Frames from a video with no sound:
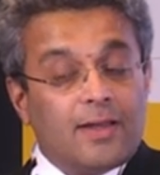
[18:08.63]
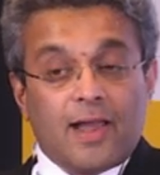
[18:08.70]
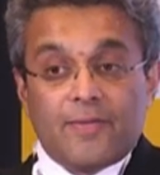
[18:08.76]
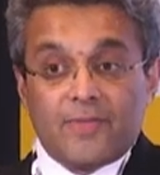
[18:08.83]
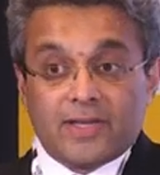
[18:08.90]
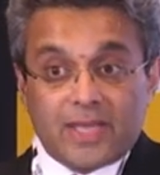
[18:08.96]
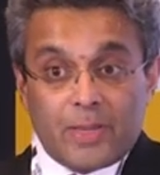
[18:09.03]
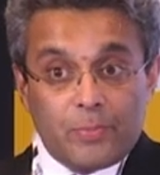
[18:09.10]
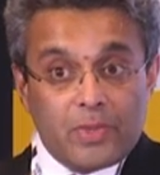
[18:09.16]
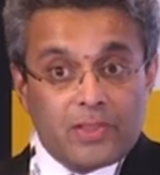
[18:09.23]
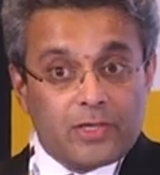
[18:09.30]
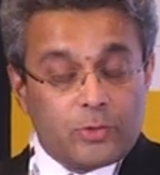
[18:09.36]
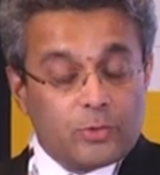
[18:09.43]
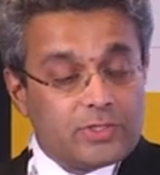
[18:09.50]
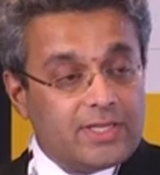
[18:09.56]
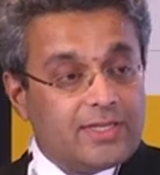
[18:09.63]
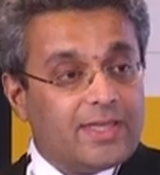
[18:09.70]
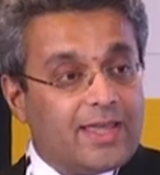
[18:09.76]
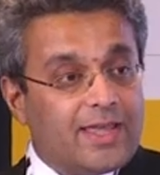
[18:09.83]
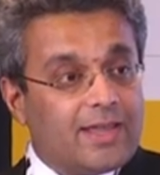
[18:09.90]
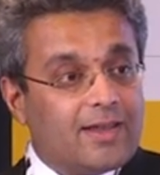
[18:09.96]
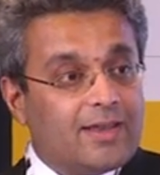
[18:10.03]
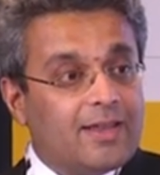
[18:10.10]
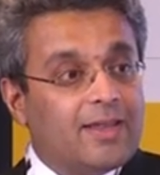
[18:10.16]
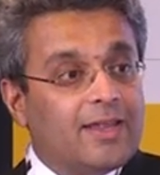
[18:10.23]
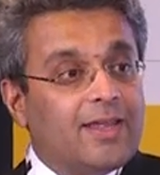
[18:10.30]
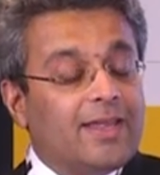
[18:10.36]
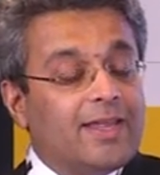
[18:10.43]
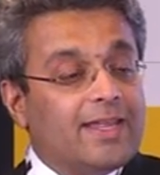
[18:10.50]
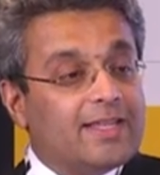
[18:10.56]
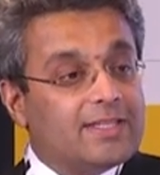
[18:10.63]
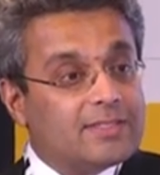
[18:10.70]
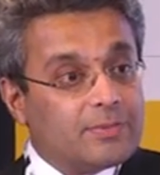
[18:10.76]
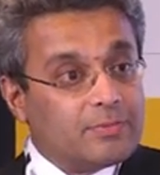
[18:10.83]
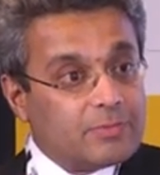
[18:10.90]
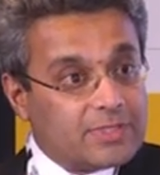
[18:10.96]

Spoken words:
And the temple that you see there is